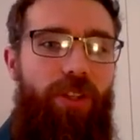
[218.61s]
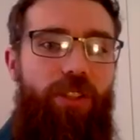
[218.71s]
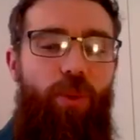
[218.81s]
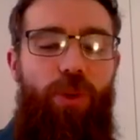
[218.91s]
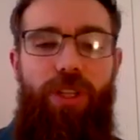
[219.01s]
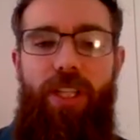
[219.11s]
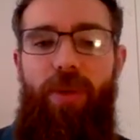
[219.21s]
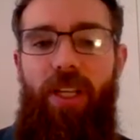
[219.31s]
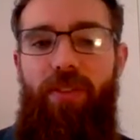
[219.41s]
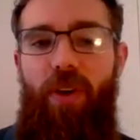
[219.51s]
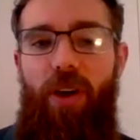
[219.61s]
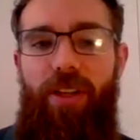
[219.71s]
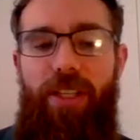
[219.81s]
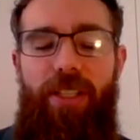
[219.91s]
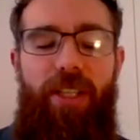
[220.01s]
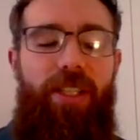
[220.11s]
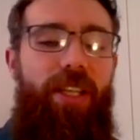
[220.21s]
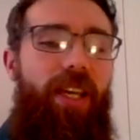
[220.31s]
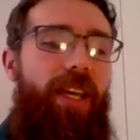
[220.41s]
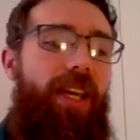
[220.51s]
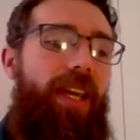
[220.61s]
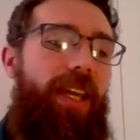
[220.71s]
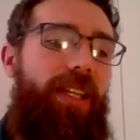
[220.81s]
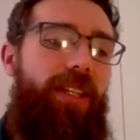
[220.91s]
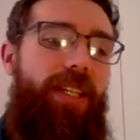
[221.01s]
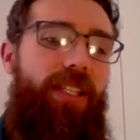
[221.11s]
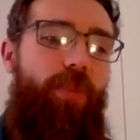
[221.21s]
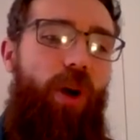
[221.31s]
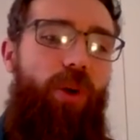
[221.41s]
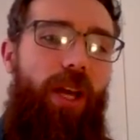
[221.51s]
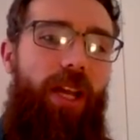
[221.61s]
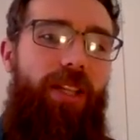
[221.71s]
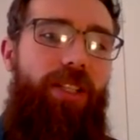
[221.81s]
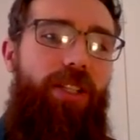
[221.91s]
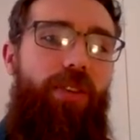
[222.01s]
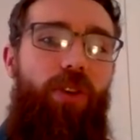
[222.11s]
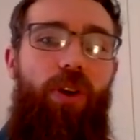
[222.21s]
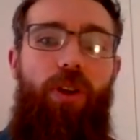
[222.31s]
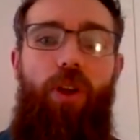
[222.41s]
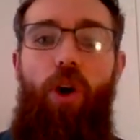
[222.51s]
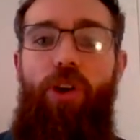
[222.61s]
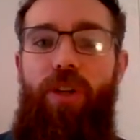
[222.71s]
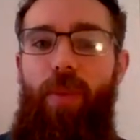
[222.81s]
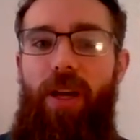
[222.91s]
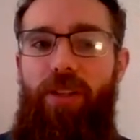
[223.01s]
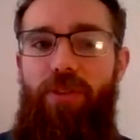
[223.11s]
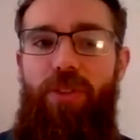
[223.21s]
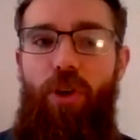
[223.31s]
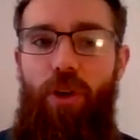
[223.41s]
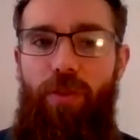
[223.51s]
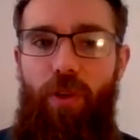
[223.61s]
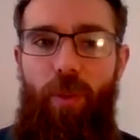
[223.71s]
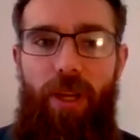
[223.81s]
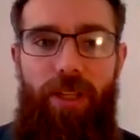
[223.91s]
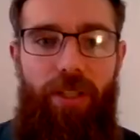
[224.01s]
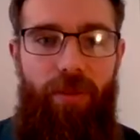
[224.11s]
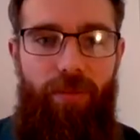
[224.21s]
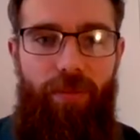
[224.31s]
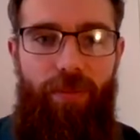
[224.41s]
So what you typically find is that in the spiral galaxies, you've got large amounts of star formation.